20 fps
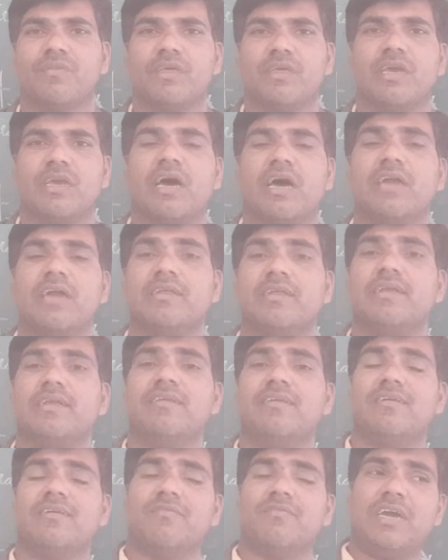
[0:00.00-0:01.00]
Yeah, there
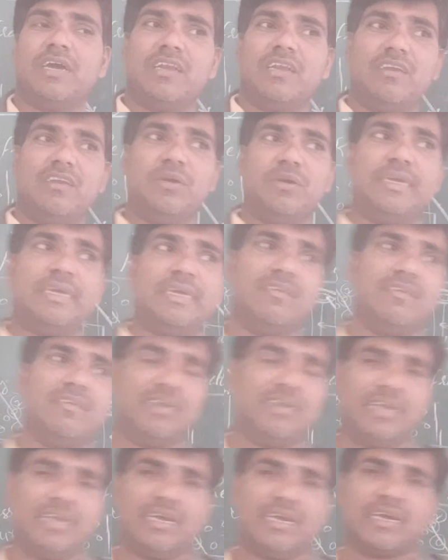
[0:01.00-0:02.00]
is a when it is
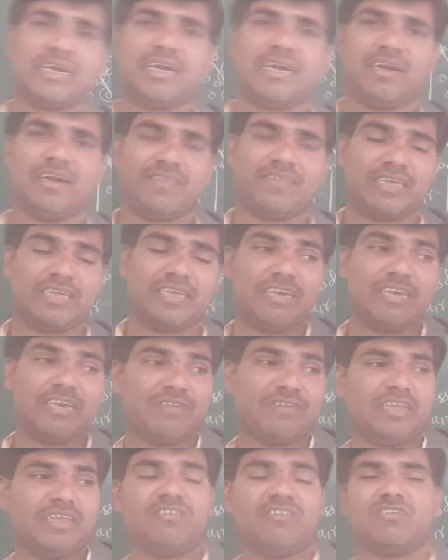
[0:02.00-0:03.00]
taken at the
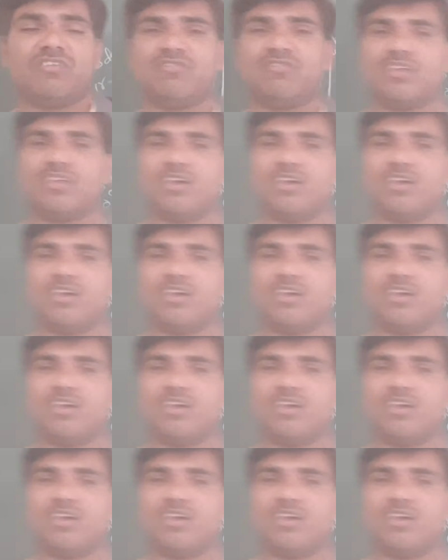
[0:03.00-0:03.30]
evening session